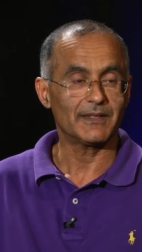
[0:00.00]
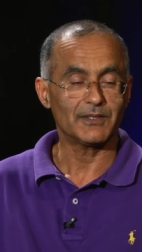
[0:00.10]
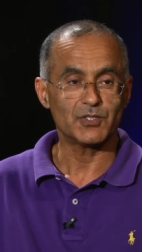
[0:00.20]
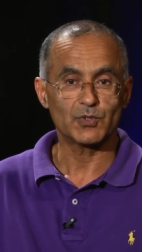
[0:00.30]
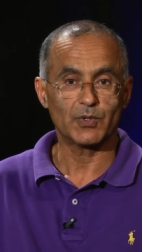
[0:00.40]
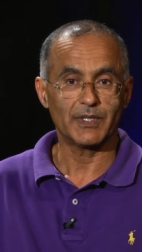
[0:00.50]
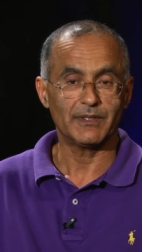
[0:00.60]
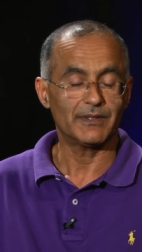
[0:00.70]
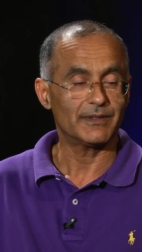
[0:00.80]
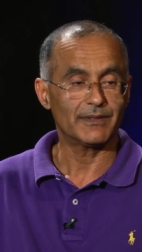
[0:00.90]
and
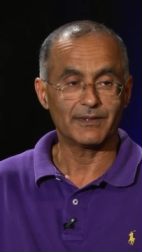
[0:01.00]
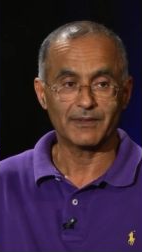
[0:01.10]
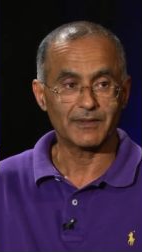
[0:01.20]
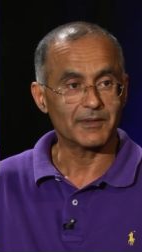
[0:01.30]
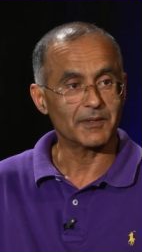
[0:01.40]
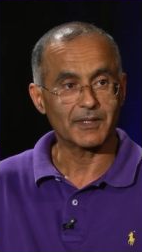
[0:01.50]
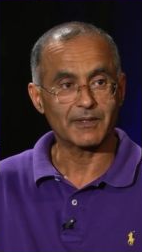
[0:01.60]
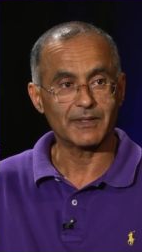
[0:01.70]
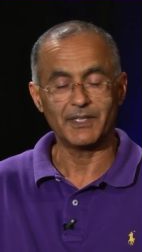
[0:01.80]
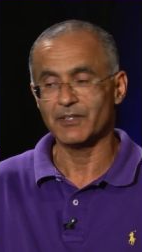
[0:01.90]
enjoyed uh,
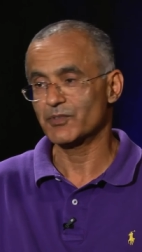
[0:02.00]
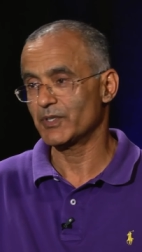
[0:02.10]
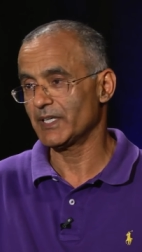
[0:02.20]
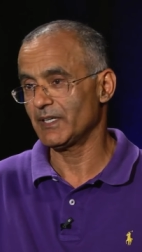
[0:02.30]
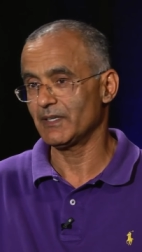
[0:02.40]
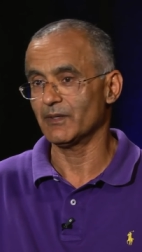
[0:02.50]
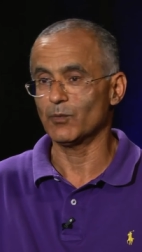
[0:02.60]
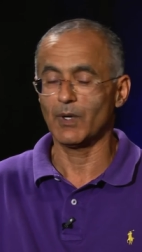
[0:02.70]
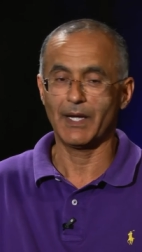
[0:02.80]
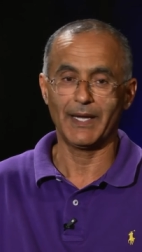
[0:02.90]
a day of cricket
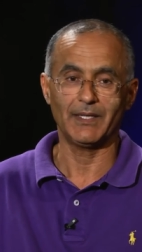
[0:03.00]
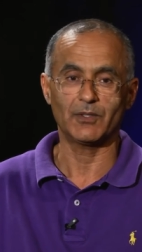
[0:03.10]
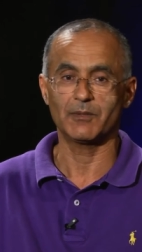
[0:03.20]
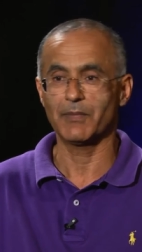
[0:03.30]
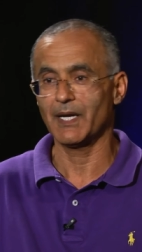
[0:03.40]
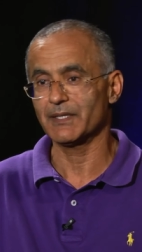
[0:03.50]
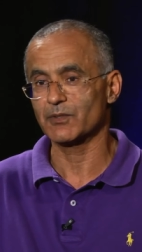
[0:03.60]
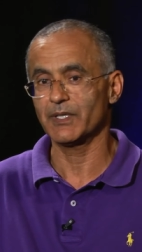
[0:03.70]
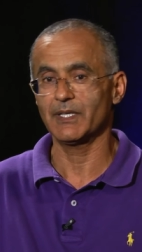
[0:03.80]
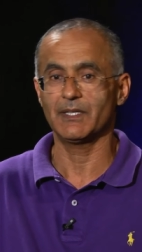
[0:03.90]
and wine. You combine
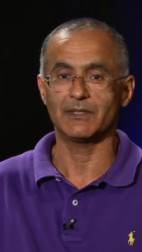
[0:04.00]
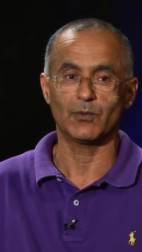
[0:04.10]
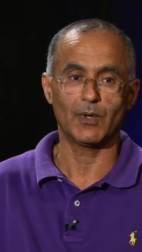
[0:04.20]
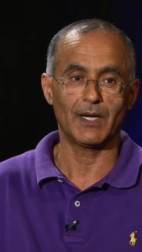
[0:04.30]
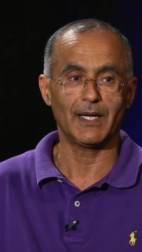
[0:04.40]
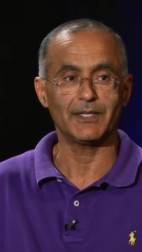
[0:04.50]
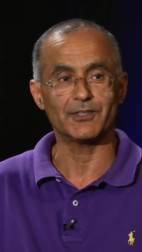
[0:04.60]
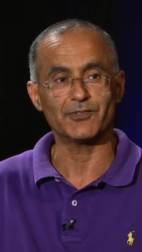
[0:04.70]
the cricket and Do the wine. Do you